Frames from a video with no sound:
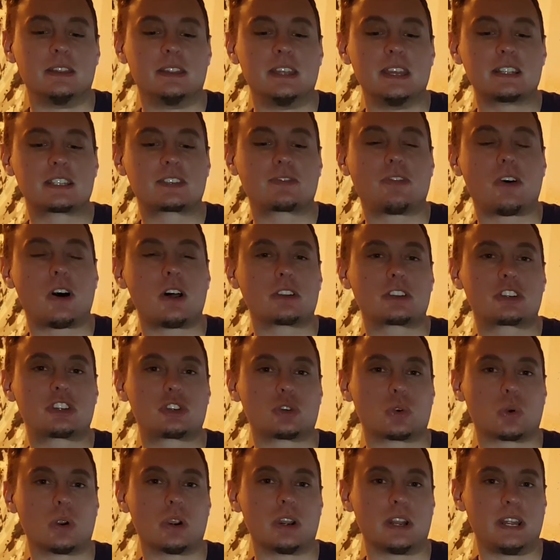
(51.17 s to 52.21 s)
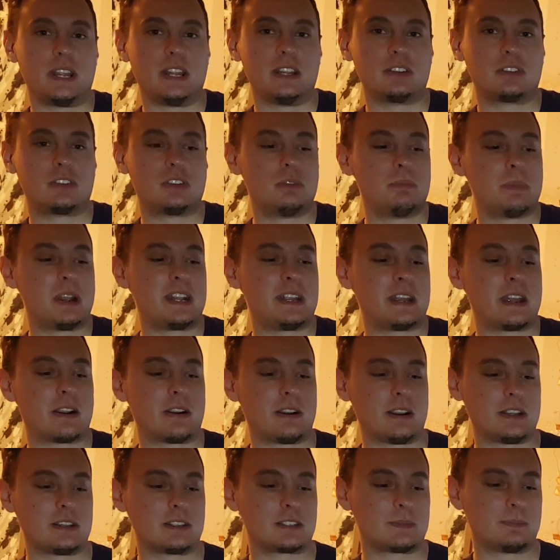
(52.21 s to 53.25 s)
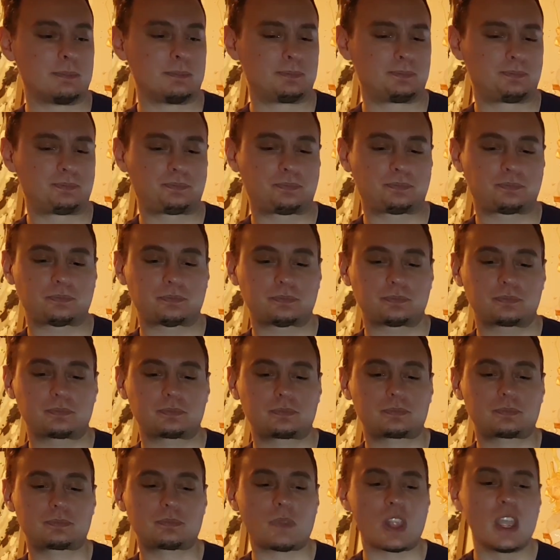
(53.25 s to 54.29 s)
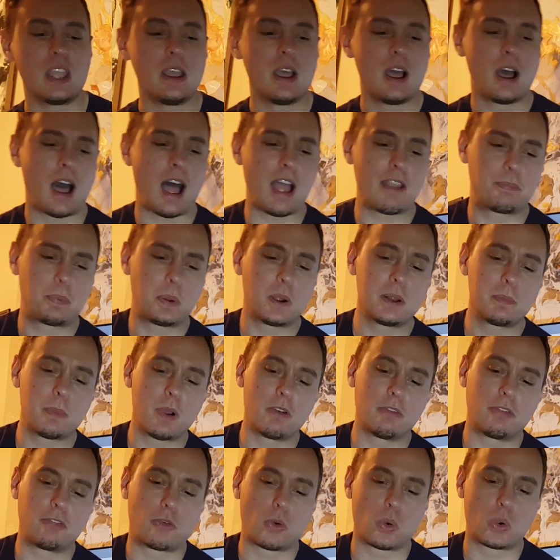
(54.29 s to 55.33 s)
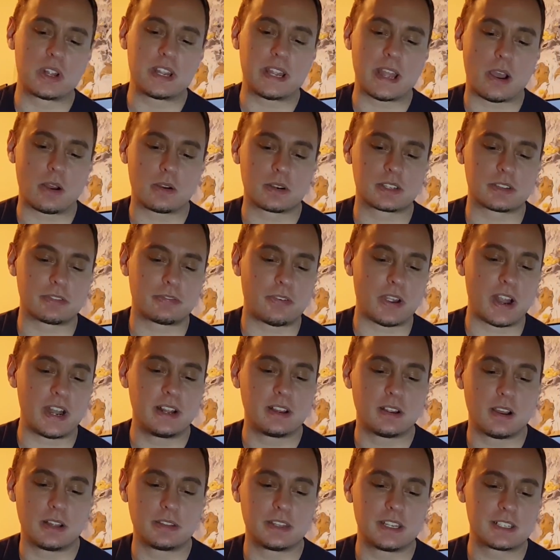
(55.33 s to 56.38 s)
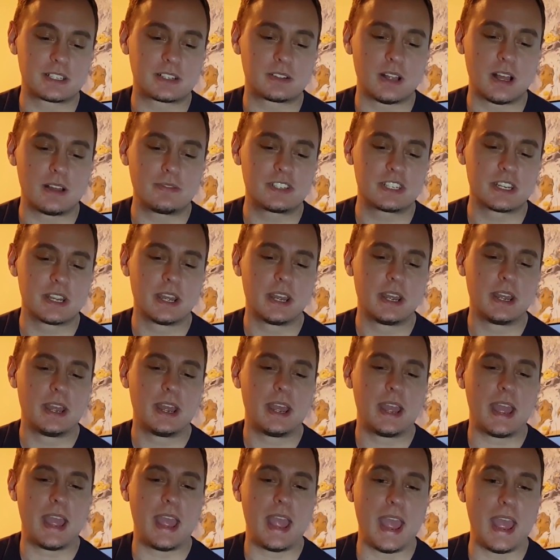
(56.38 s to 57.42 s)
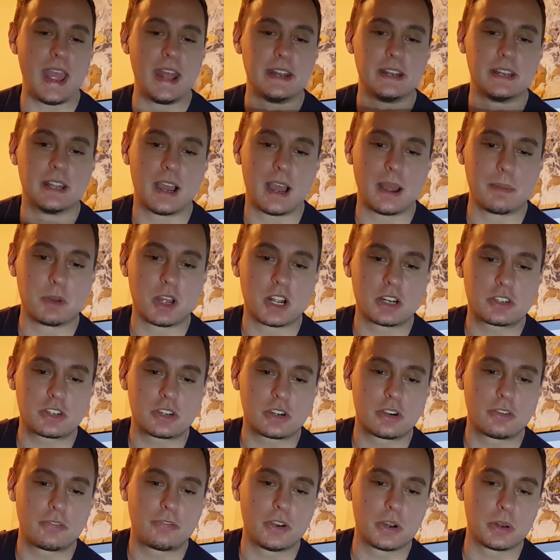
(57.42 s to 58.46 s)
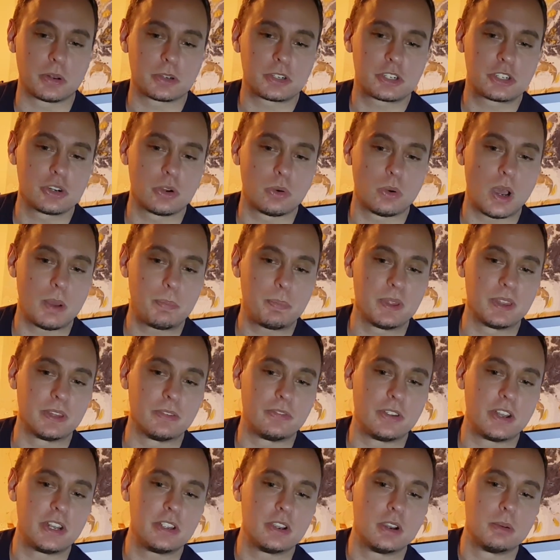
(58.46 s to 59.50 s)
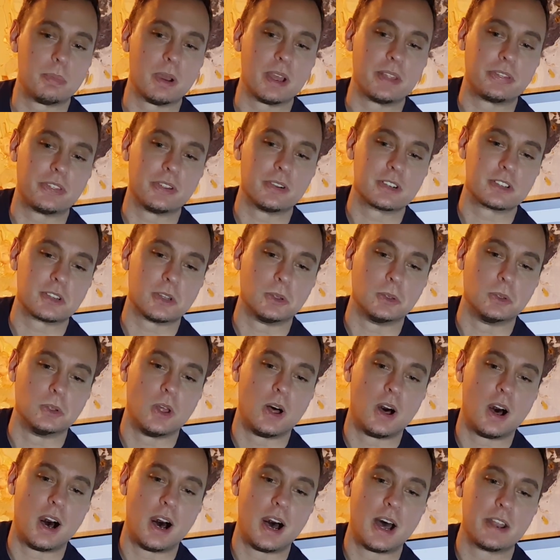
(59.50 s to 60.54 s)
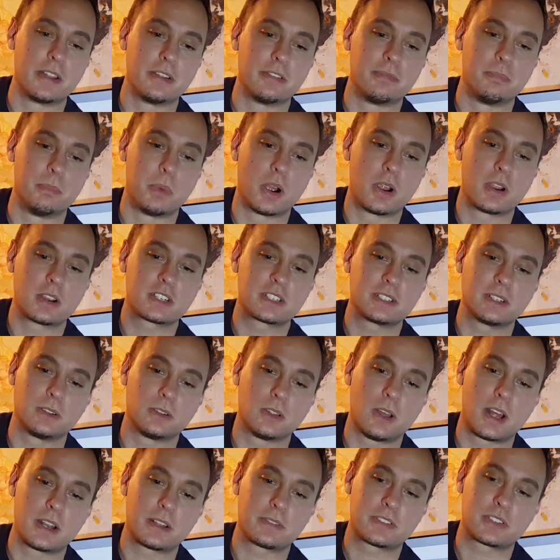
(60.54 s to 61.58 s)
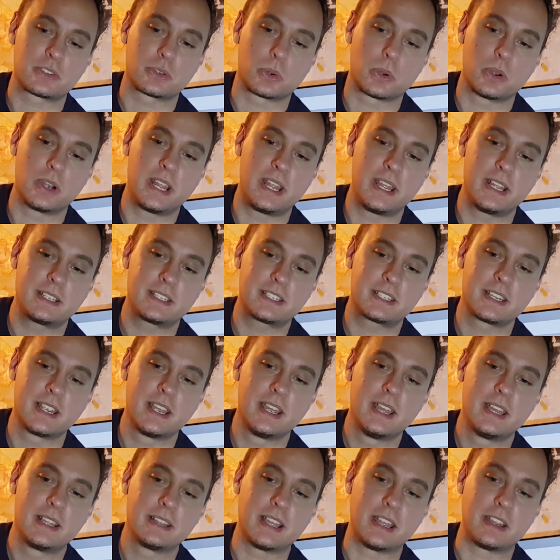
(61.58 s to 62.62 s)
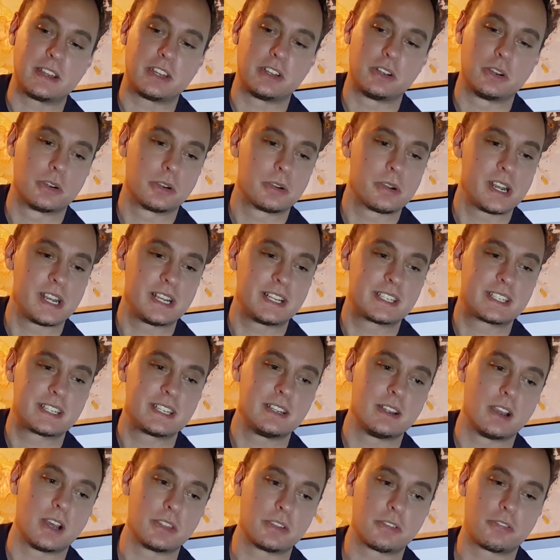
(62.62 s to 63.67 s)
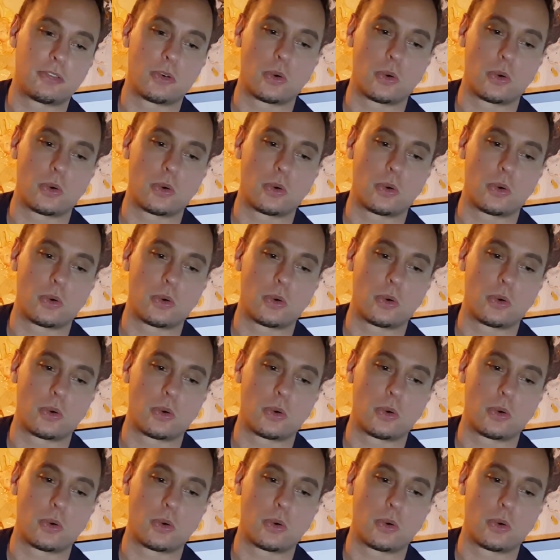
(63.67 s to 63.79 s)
this falls short in too many areas. I've put about 40 hours of fighting on these gloves, and I'm not sure if it'll show up in the video, but there's a lot of marks and a lot of sword hits that you can already see on the